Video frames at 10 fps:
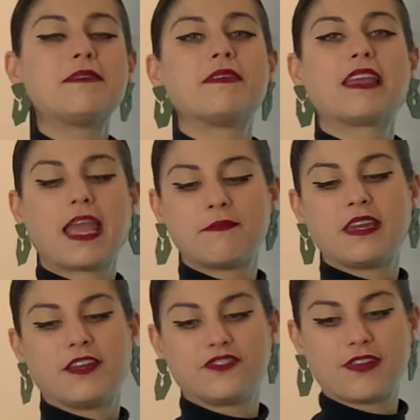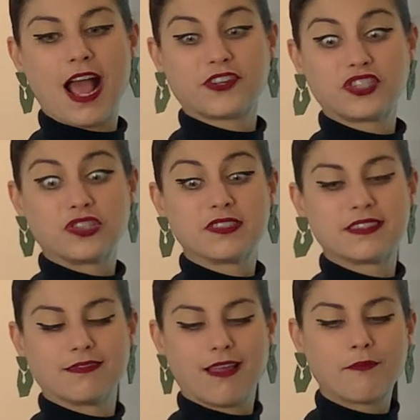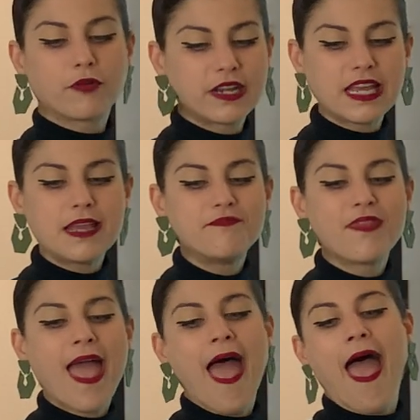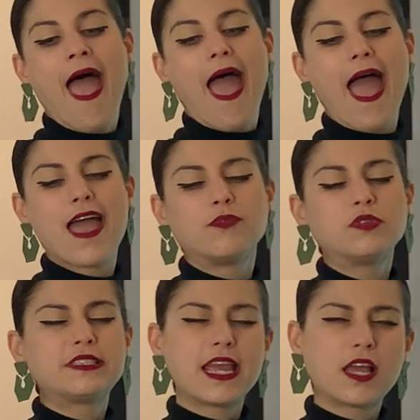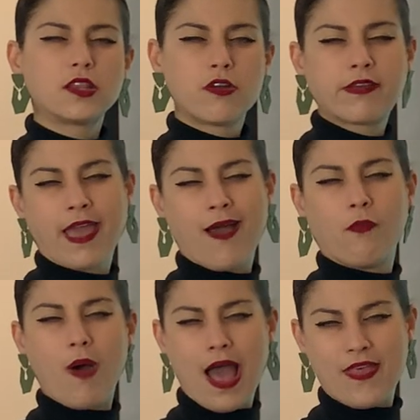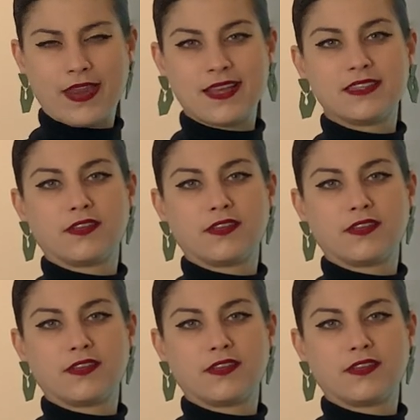He became an international celebrity and we'll take a look at why that is.